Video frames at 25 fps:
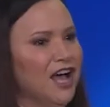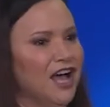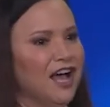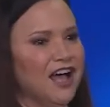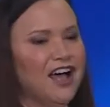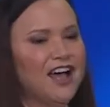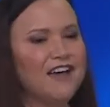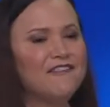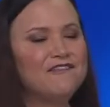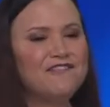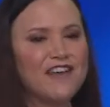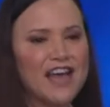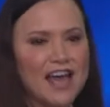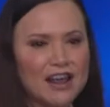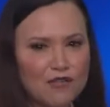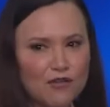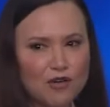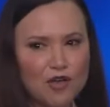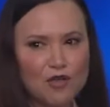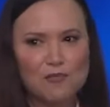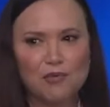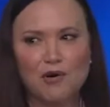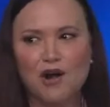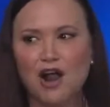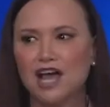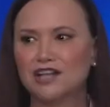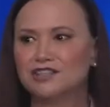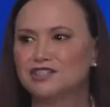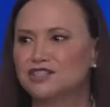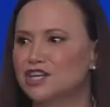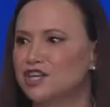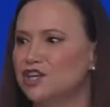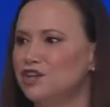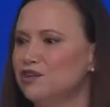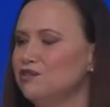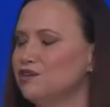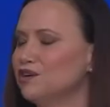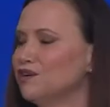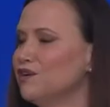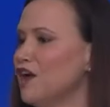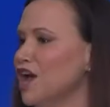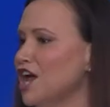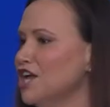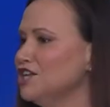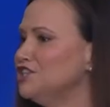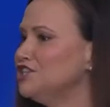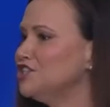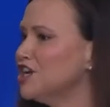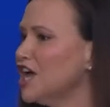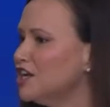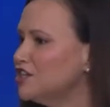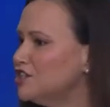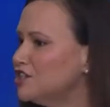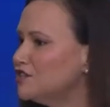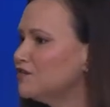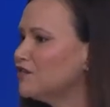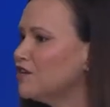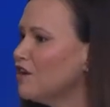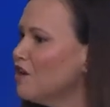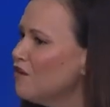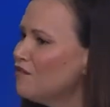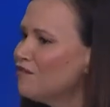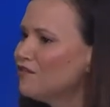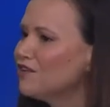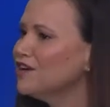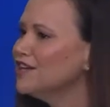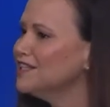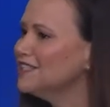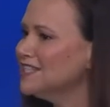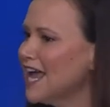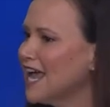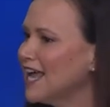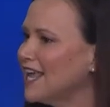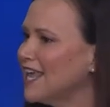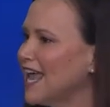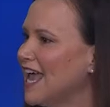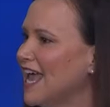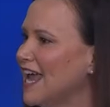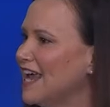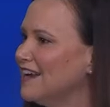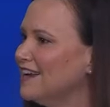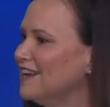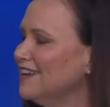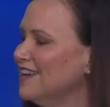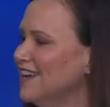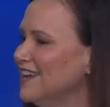a federal prosecutor, a judge for over a decade.